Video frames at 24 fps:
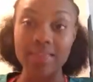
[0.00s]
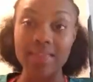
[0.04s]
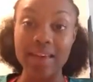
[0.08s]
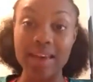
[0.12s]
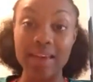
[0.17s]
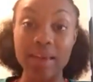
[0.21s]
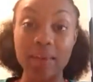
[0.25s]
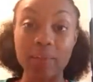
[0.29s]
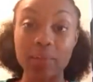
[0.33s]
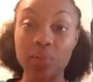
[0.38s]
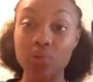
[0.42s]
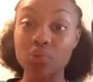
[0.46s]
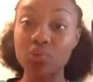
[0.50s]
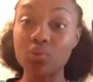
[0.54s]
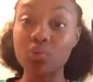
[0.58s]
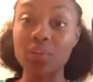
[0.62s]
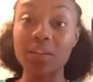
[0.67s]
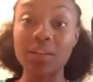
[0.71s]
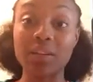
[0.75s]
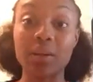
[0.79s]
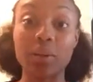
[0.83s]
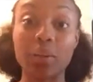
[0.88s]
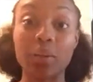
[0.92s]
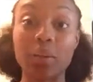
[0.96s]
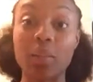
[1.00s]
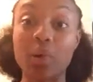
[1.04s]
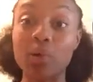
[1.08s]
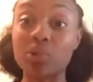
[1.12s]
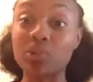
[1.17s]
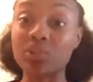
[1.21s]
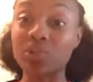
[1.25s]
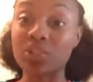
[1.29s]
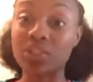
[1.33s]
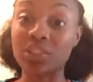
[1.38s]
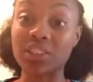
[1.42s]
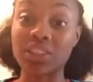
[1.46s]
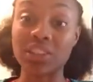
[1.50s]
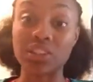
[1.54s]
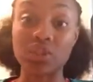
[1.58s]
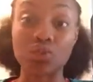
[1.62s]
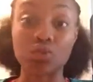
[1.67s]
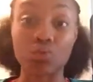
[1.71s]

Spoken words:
you get emotionally